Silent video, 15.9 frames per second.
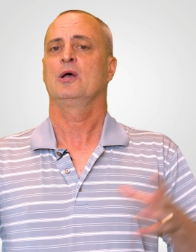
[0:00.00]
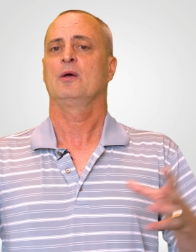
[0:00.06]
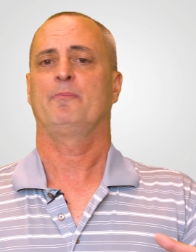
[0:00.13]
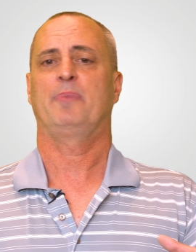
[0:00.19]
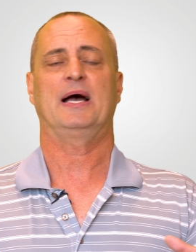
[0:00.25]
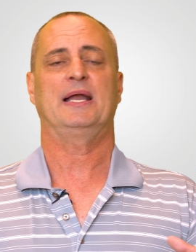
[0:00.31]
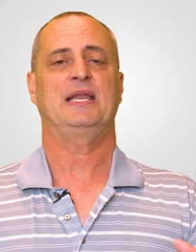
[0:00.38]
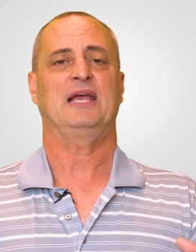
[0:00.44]

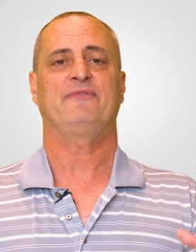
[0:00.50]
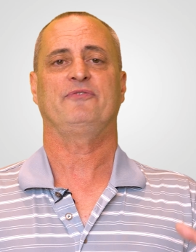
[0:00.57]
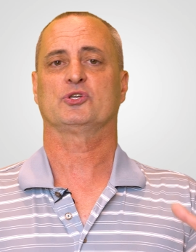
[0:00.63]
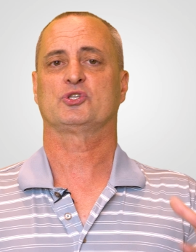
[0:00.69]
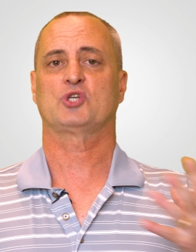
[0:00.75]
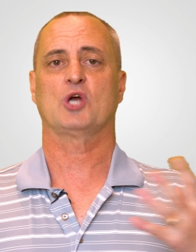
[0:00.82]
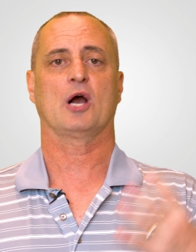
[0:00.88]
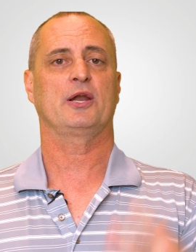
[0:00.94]
But if
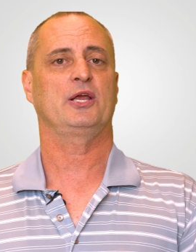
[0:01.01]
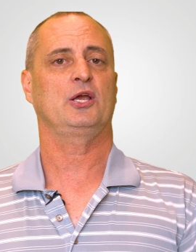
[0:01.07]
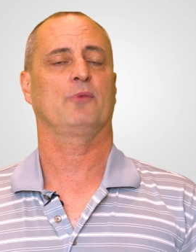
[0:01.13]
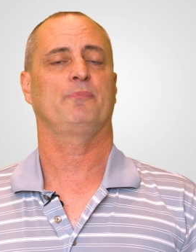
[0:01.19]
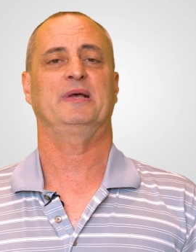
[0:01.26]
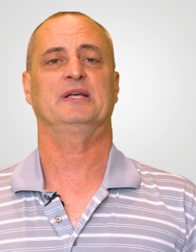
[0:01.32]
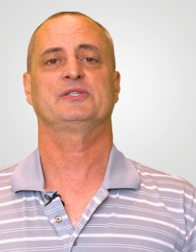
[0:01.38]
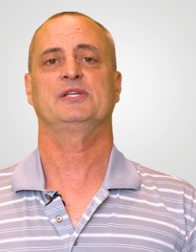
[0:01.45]
you're starting
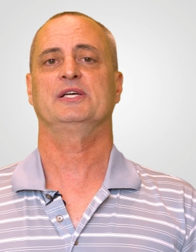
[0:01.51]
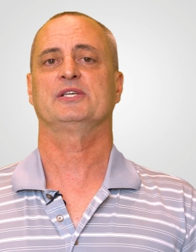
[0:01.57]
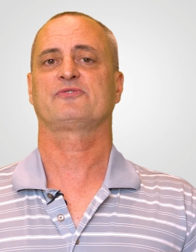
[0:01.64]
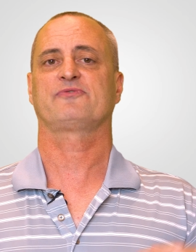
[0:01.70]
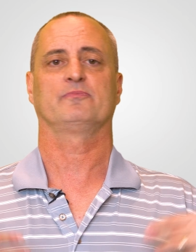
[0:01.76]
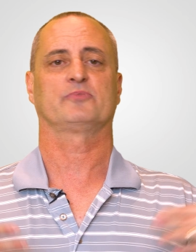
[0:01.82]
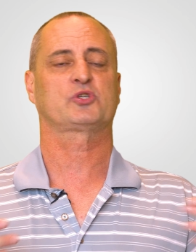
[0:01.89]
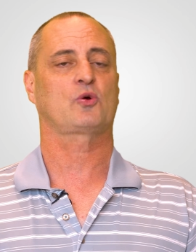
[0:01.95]
your business
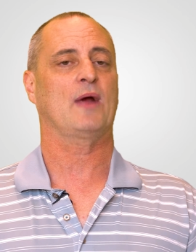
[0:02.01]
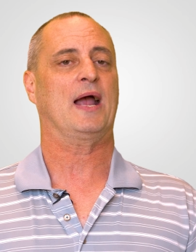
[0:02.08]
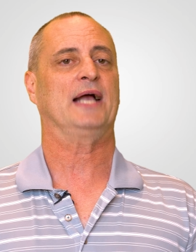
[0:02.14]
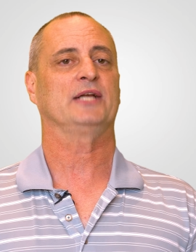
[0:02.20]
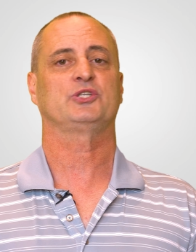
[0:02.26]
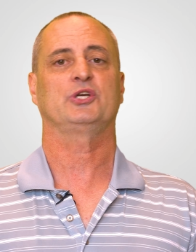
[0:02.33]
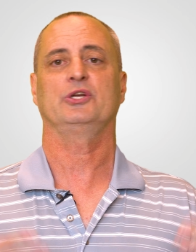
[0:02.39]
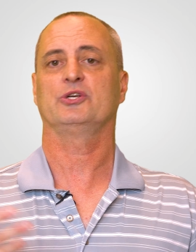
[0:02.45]
from
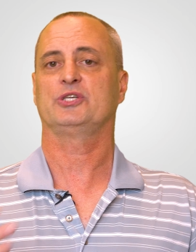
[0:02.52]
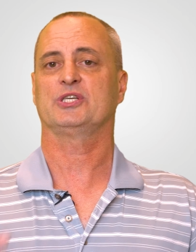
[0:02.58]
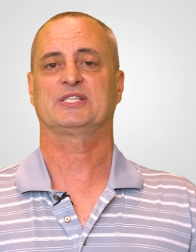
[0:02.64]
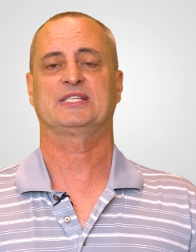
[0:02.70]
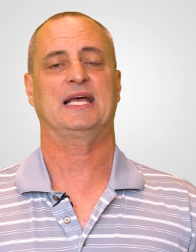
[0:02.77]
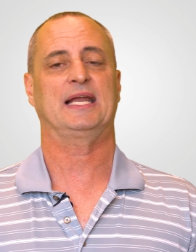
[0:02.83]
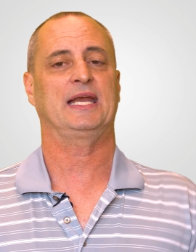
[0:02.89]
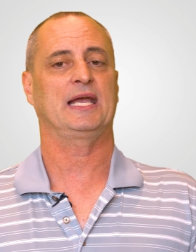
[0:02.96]
scratch and you're
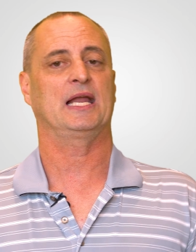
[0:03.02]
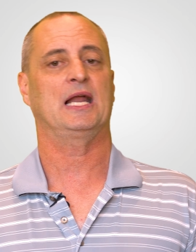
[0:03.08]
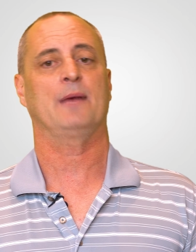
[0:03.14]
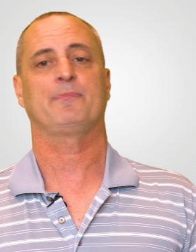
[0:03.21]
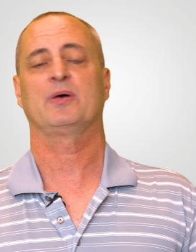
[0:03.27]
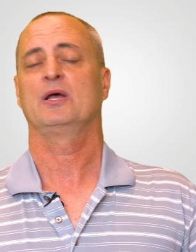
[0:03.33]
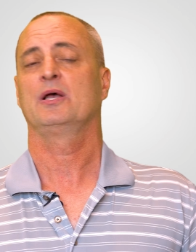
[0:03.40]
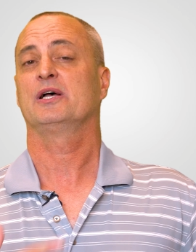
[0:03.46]
just setting it
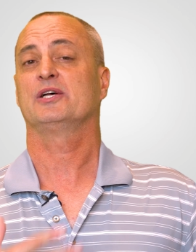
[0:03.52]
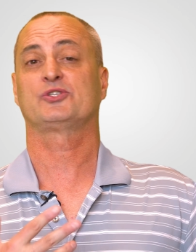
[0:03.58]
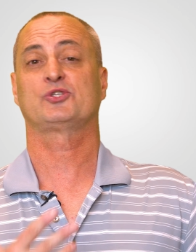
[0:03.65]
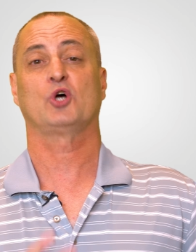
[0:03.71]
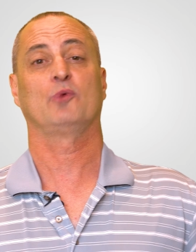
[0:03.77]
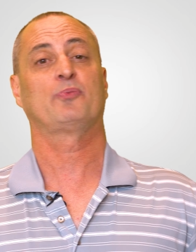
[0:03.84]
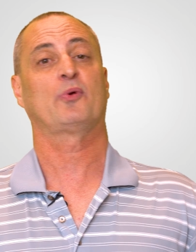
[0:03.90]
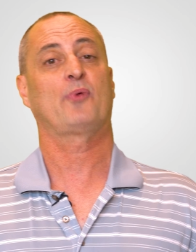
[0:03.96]
up, a
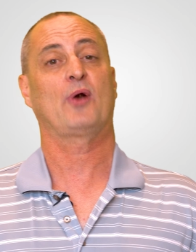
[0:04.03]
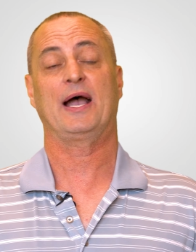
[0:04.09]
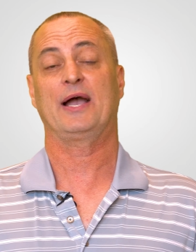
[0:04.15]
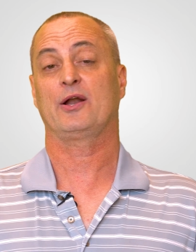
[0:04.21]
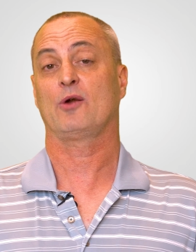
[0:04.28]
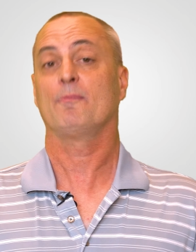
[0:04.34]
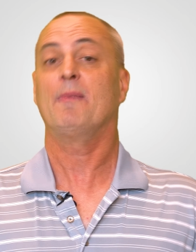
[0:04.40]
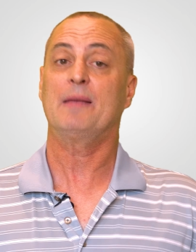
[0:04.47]
sole
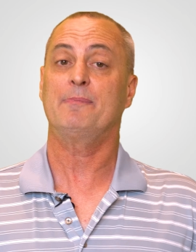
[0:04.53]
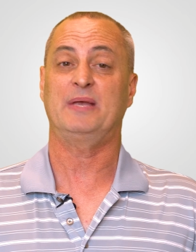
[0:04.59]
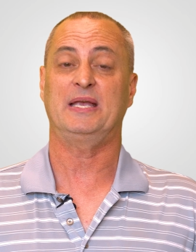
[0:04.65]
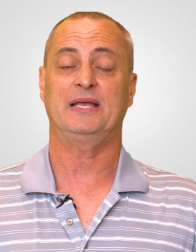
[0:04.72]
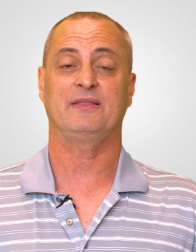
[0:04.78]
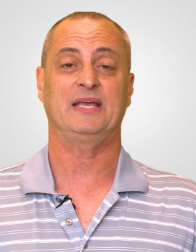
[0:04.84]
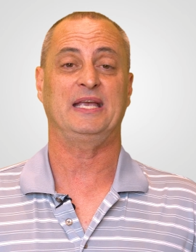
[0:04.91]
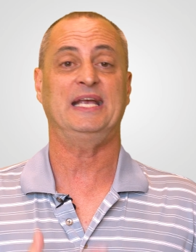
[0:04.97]
proprietor might
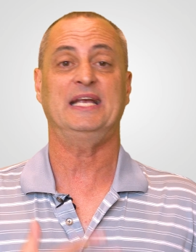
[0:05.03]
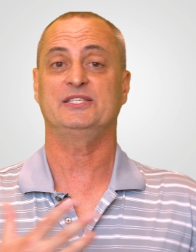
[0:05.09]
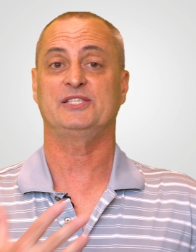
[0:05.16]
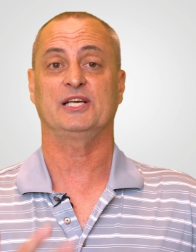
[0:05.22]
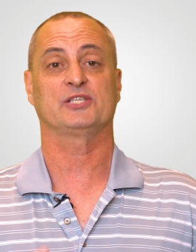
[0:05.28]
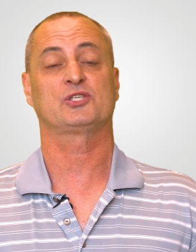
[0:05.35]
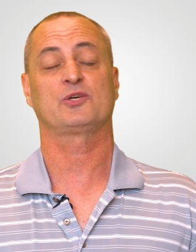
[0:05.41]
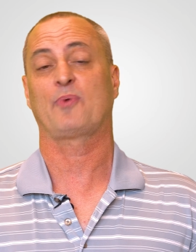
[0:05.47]
be the
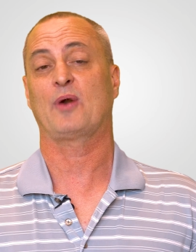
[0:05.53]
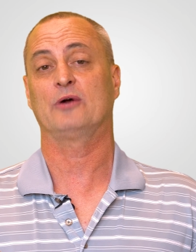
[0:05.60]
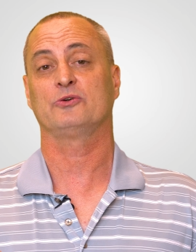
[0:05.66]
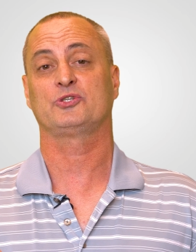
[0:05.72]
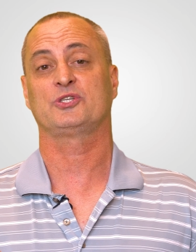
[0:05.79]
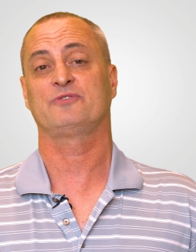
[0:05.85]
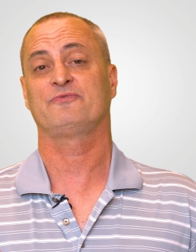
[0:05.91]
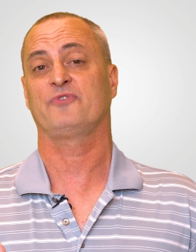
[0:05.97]
easiest
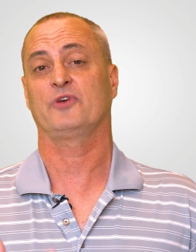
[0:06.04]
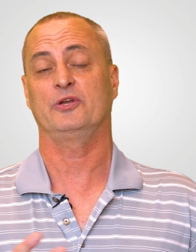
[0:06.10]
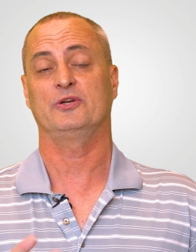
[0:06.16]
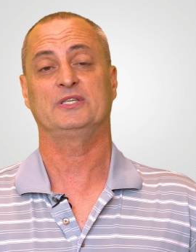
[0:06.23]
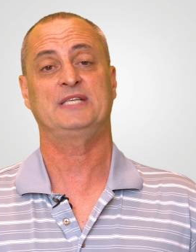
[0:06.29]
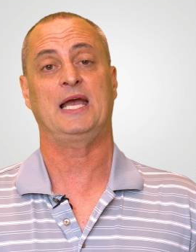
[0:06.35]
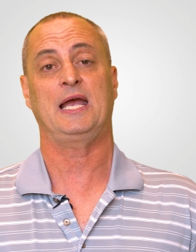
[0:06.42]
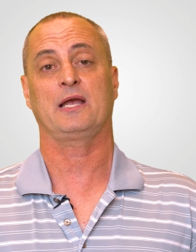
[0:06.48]
approach for you
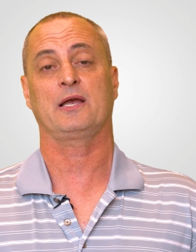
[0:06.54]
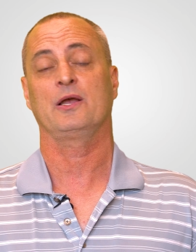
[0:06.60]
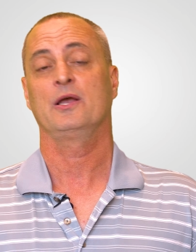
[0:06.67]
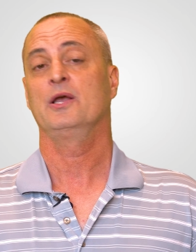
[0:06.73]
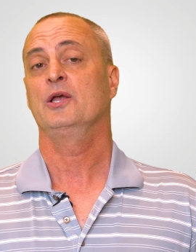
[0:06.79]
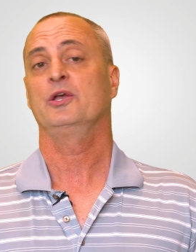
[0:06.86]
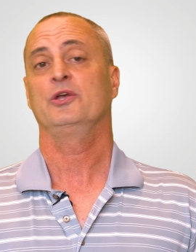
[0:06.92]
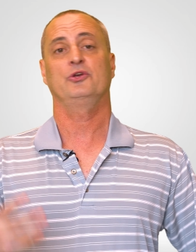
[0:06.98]
to take.
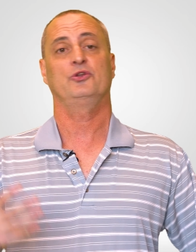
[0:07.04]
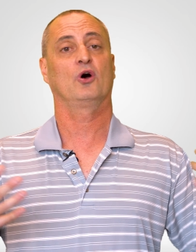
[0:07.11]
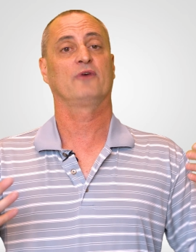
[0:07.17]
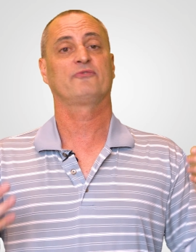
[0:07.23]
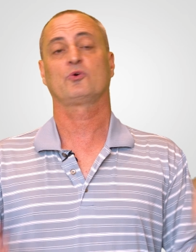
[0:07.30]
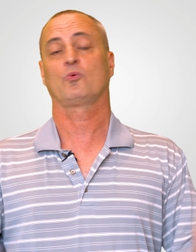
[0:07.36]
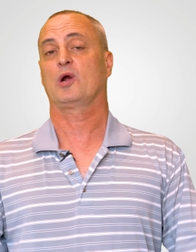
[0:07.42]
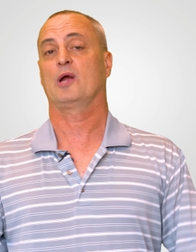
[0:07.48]
You don't
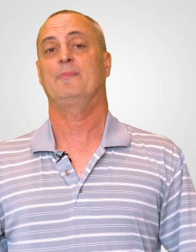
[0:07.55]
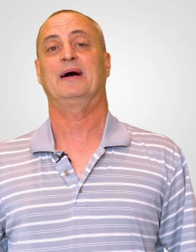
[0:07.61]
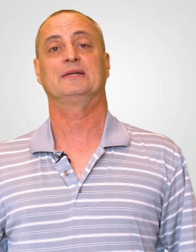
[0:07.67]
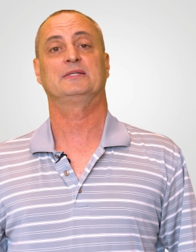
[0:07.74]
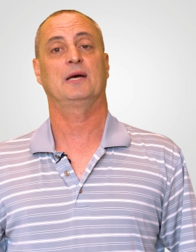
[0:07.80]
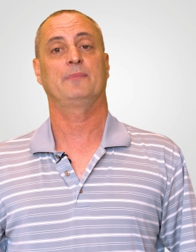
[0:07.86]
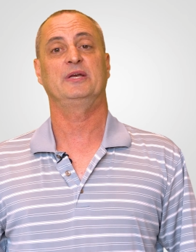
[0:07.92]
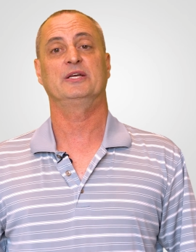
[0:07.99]
have to worry
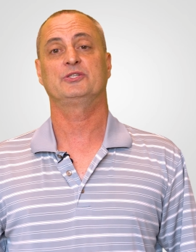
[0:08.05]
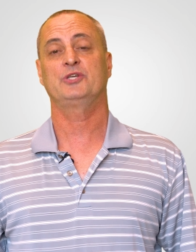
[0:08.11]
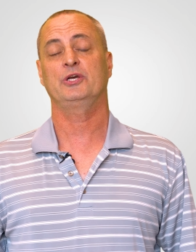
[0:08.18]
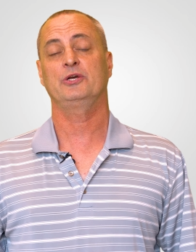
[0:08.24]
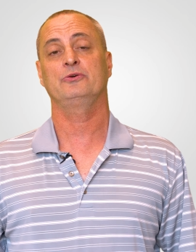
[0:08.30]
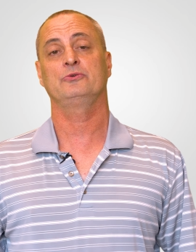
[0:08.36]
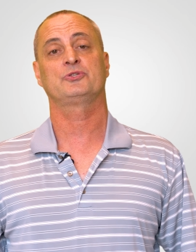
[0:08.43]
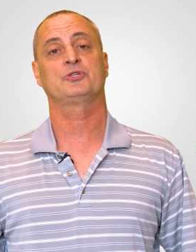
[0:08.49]
about
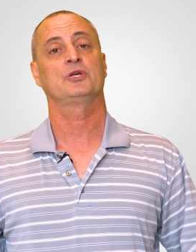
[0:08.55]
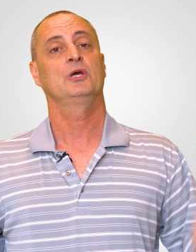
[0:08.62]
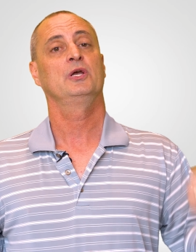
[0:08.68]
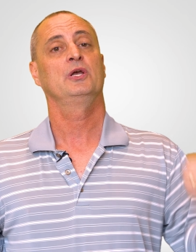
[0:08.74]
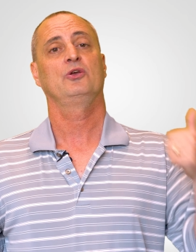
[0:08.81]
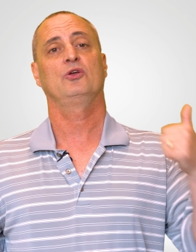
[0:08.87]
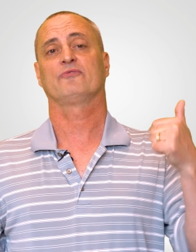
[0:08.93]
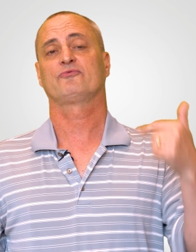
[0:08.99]
W-2s.
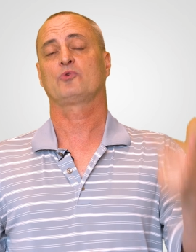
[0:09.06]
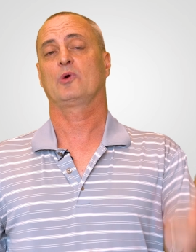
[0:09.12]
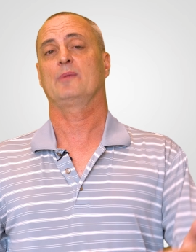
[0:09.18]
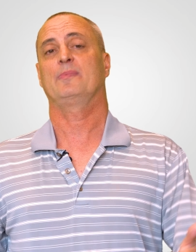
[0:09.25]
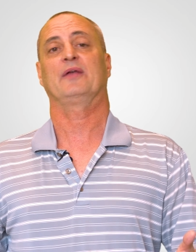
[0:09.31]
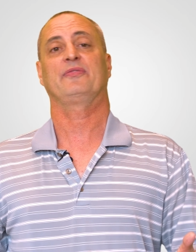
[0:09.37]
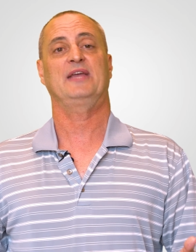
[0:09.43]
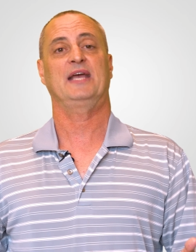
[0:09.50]
You don't have to worry
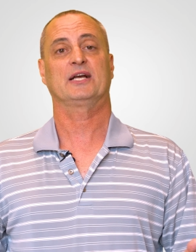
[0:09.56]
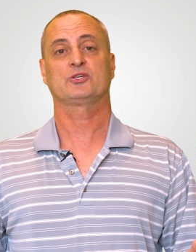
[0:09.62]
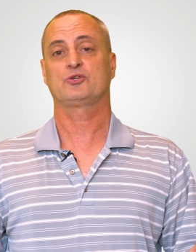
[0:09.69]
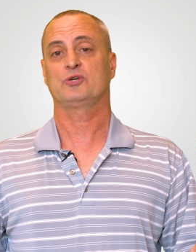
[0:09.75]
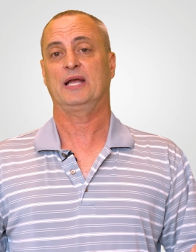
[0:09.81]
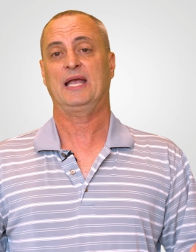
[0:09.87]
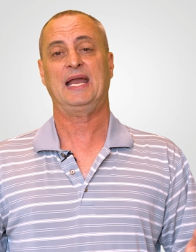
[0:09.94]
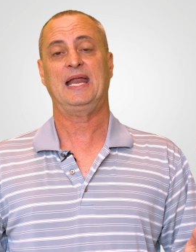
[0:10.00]
about the
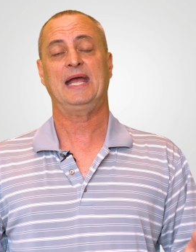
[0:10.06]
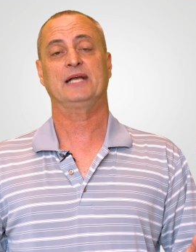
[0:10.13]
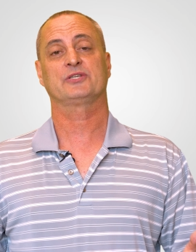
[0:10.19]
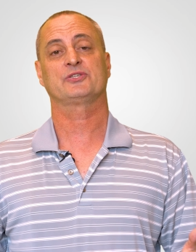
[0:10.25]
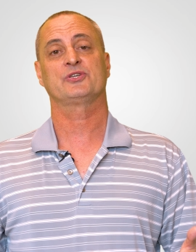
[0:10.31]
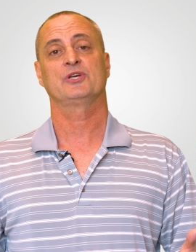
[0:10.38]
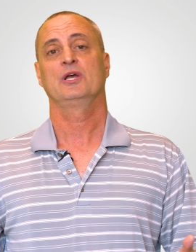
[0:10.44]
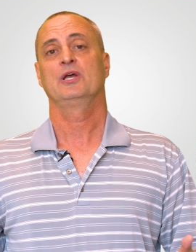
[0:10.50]
extra
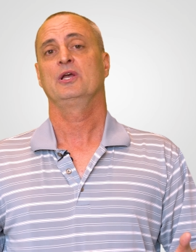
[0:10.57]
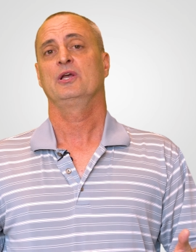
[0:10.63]
headaches.